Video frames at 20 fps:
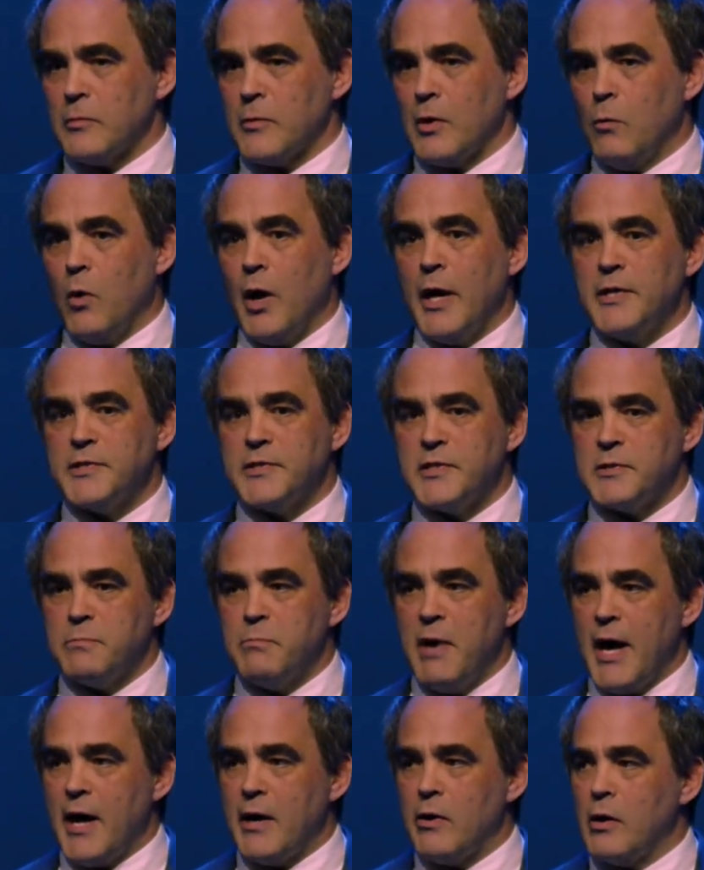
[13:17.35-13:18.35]
Why does this
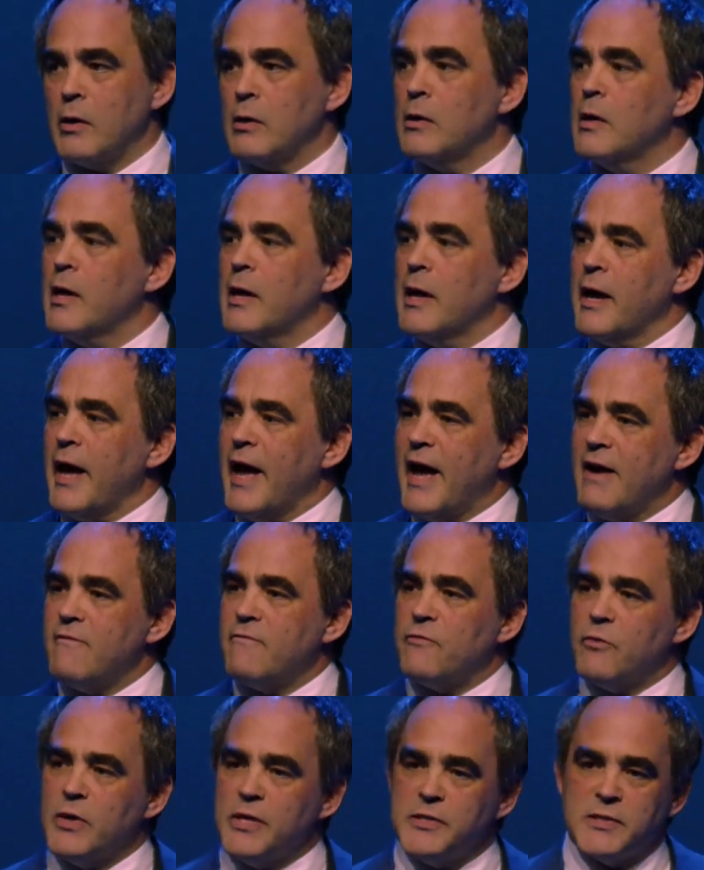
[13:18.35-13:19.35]
matter?
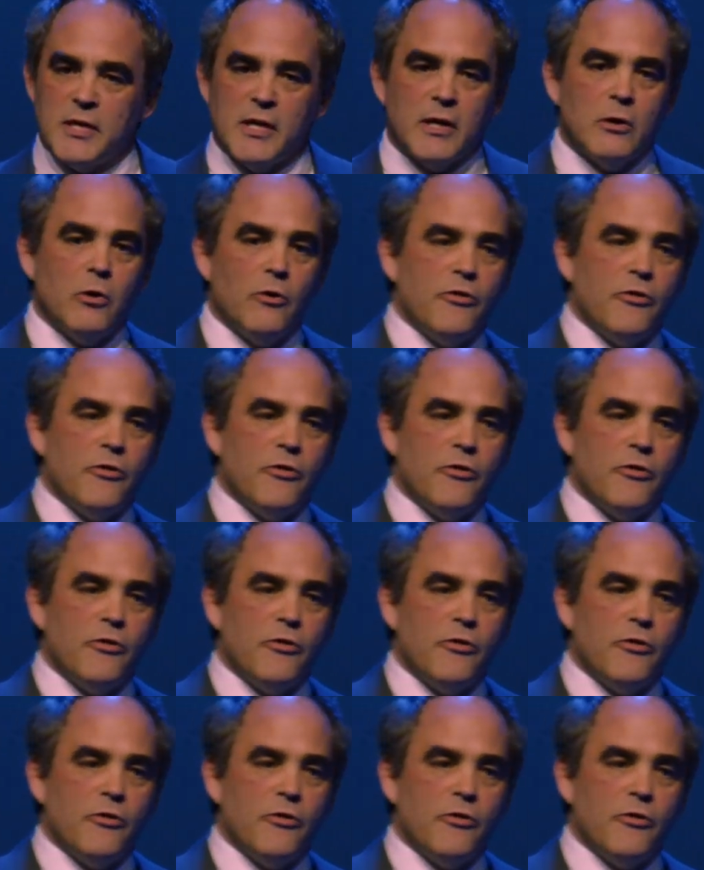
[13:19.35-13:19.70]
Every single